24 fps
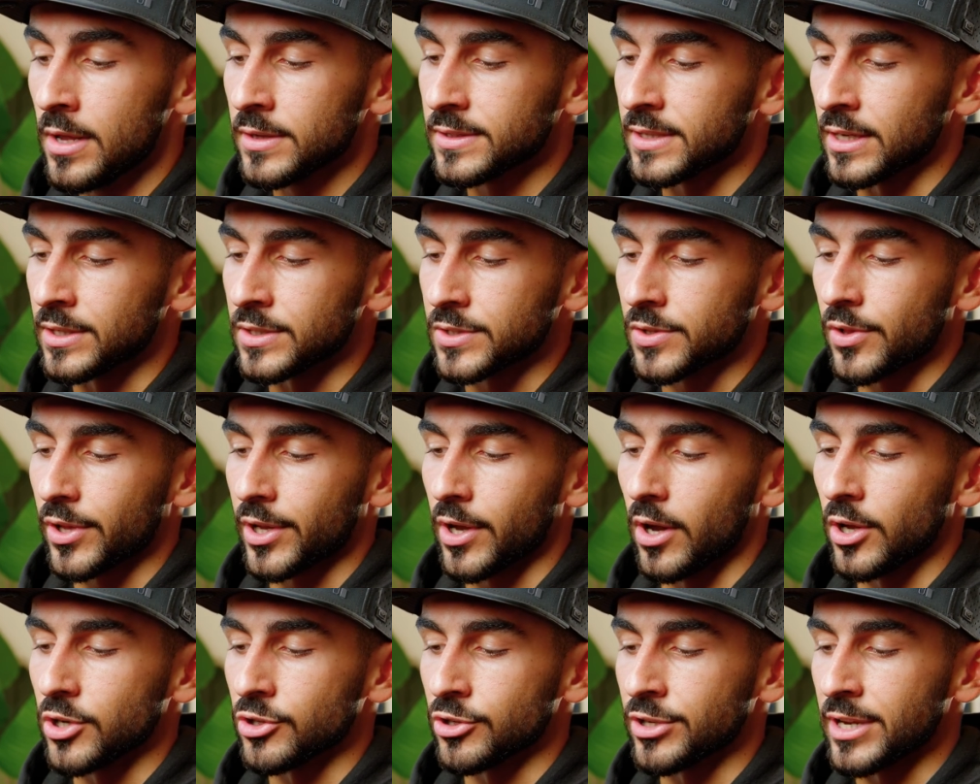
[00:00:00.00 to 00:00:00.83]
So I just click
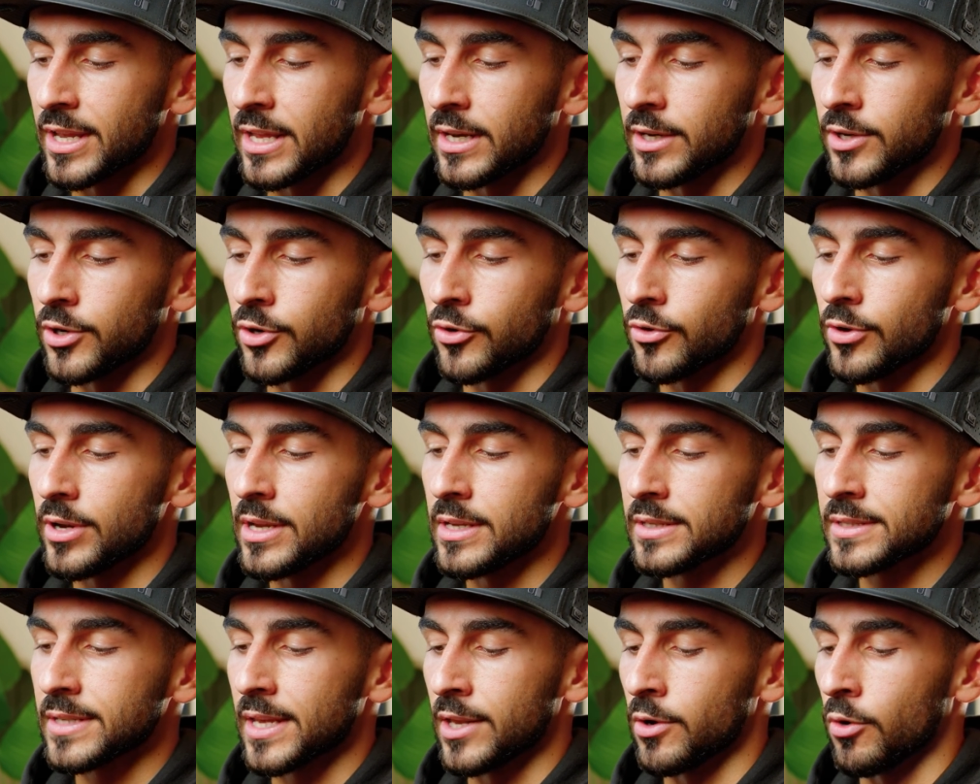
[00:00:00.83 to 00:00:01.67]
180
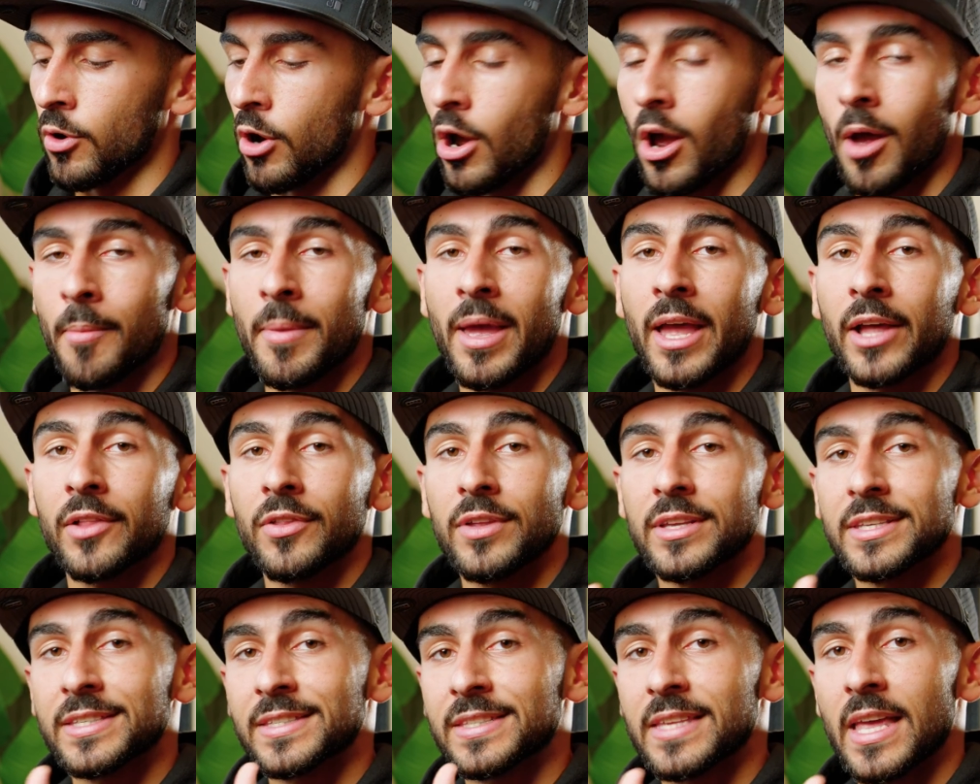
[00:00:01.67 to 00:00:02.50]
degrees and it will
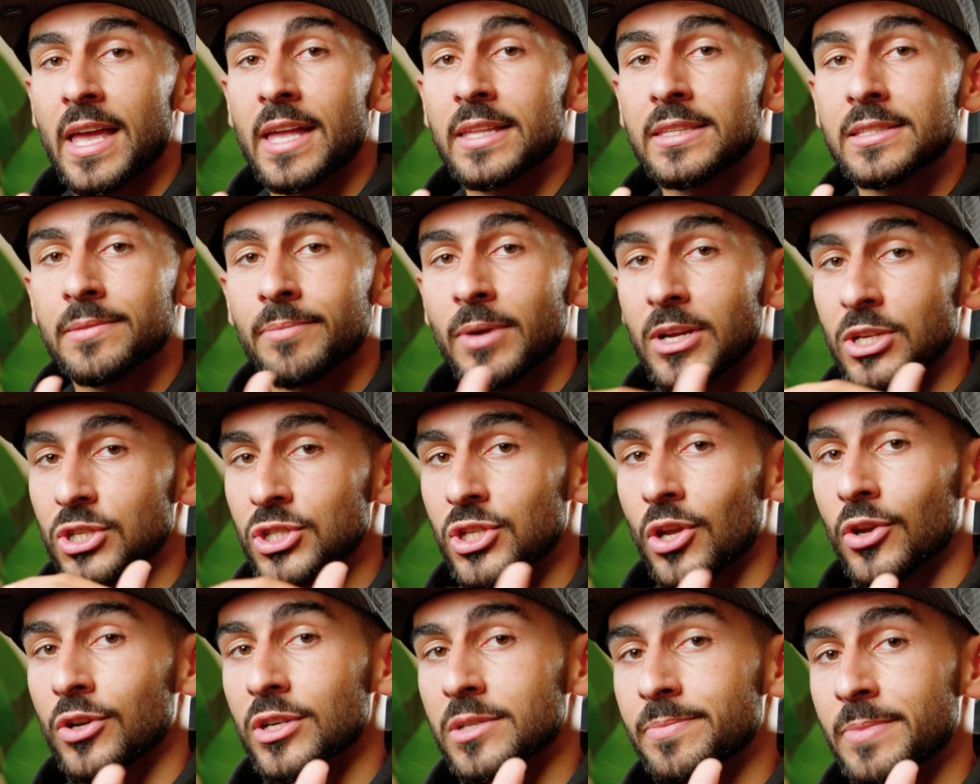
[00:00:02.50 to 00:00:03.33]
automatically set my
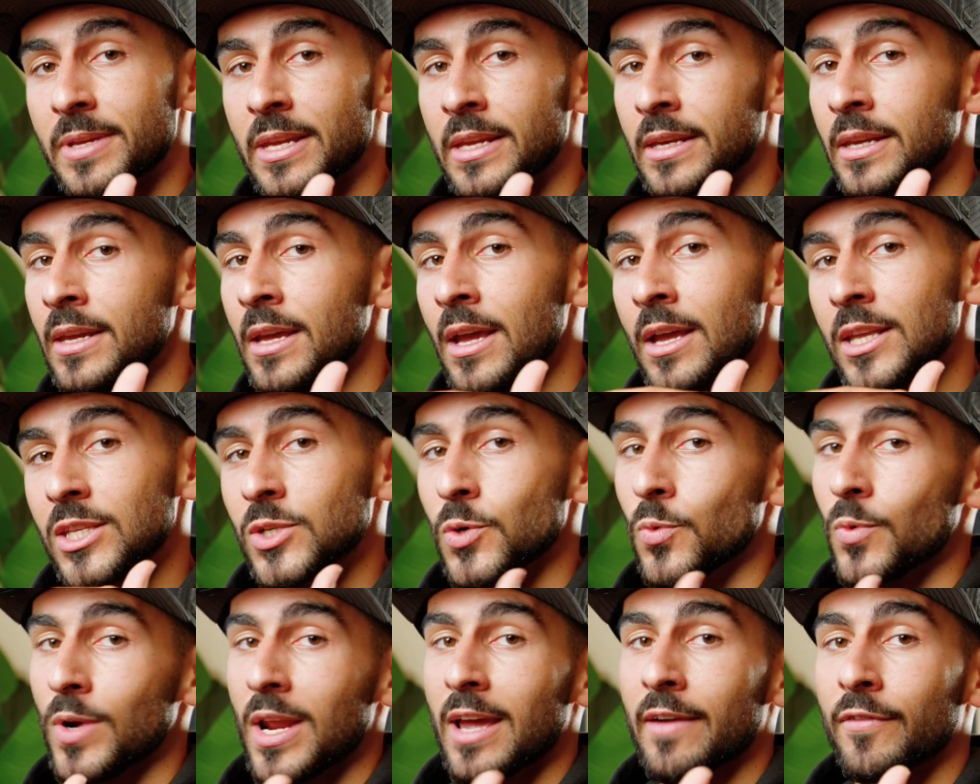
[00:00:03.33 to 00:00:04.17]
shutter speed
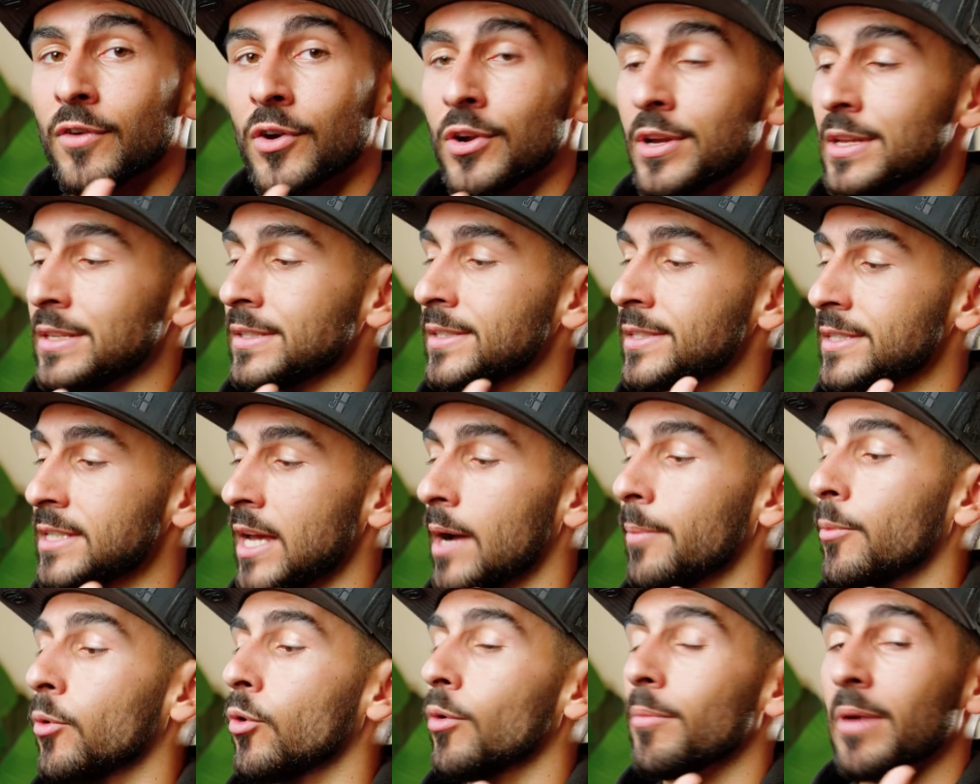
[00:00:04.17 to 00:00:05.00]
to whatever is
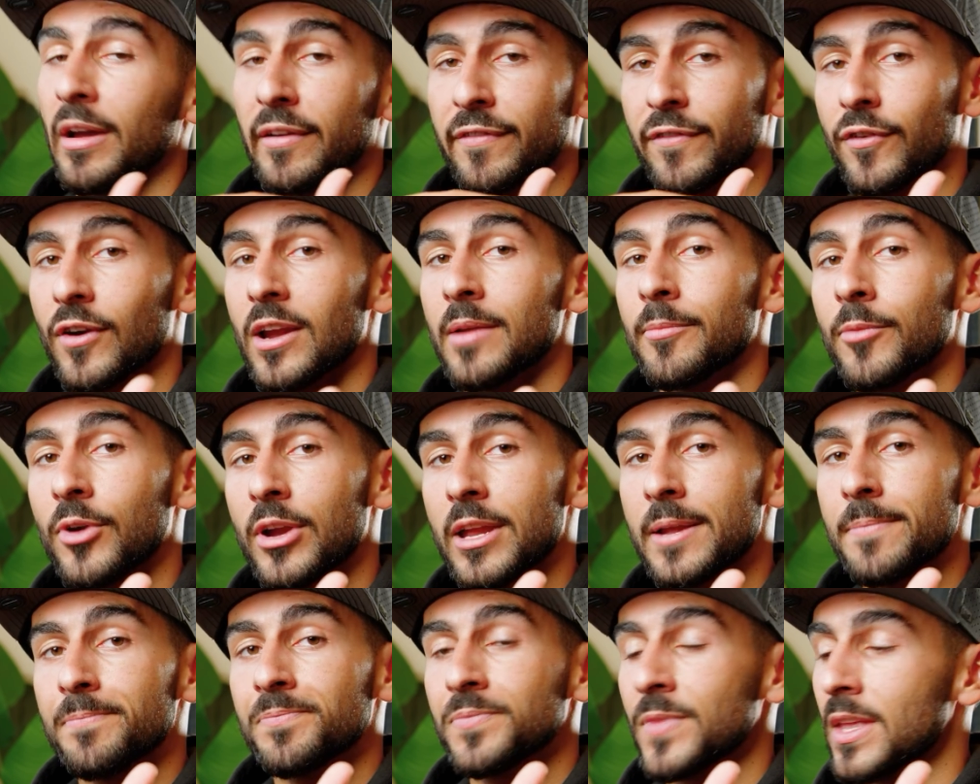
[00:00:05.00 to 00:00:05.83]
double my frame
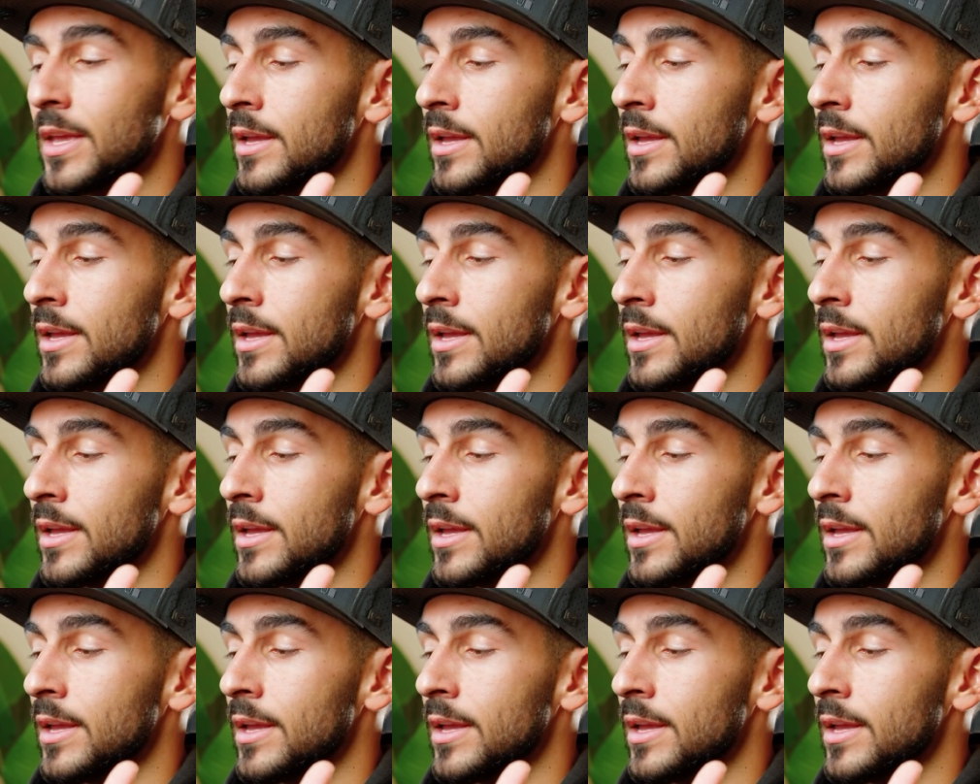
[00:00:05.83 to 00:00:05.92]
rate.